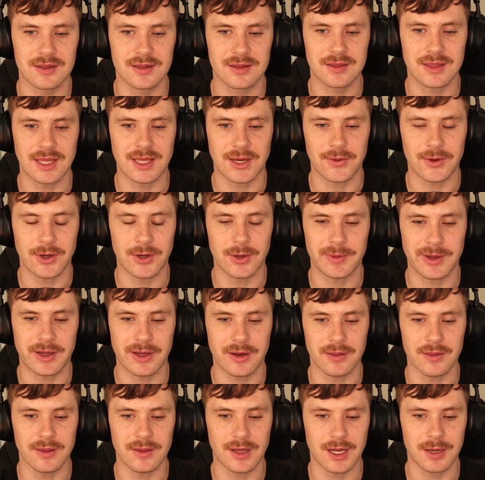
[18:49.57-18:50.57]
that will help out a
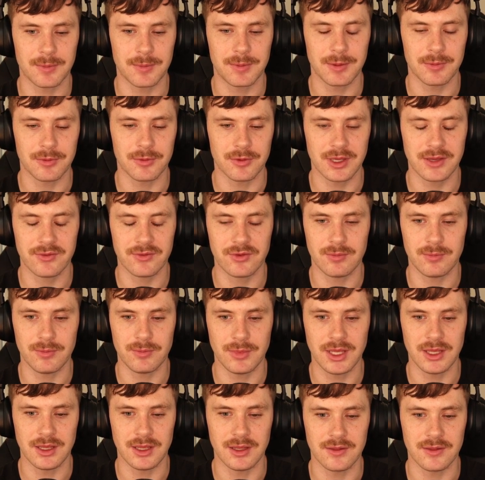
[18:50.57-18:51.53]
lot of people, even me.